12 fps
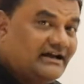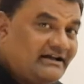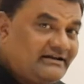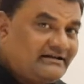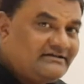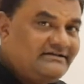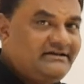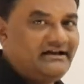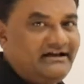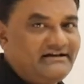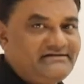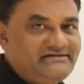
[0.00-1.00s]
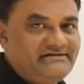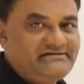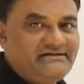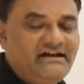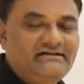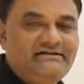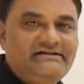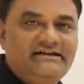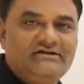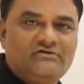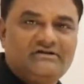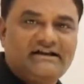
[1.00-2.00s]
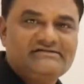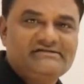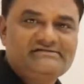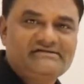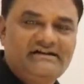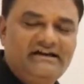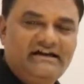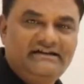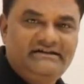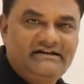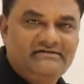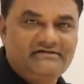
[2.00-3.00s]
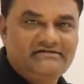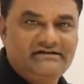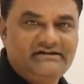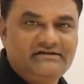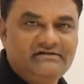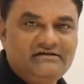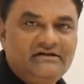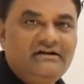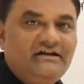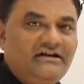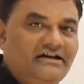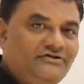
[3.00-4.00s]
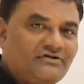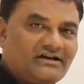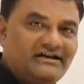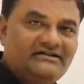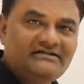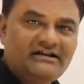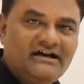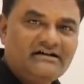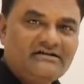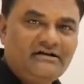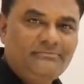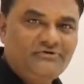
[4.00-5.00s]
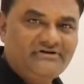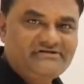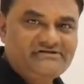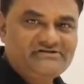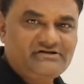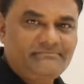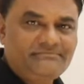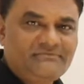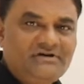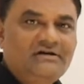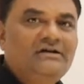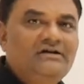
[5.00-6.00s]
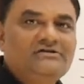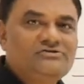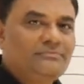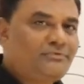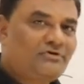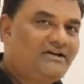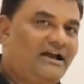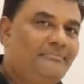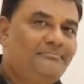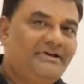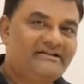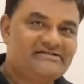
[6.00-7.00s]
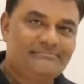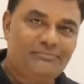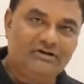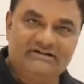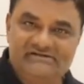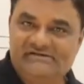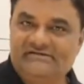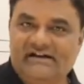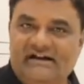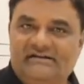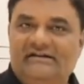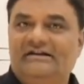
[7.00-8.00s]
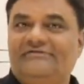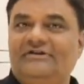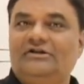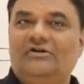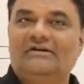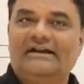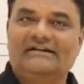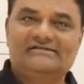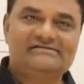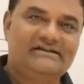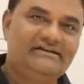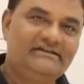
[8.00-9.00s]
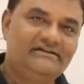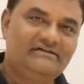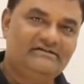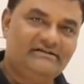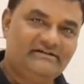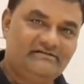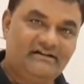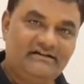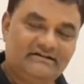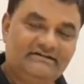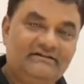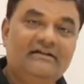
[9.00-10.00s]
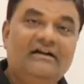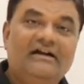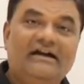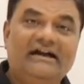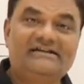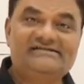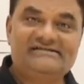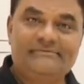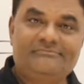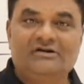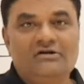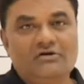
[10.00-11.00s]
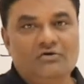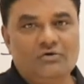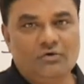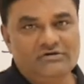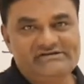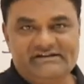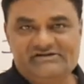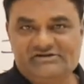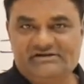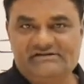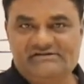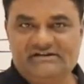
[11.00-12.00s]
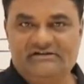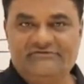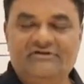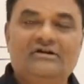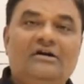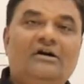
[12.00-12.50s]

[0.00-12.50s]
directly access, and it cannot access any other thing in your entire computer system. So program makes a policy that it will not access any other thing directly except code section itself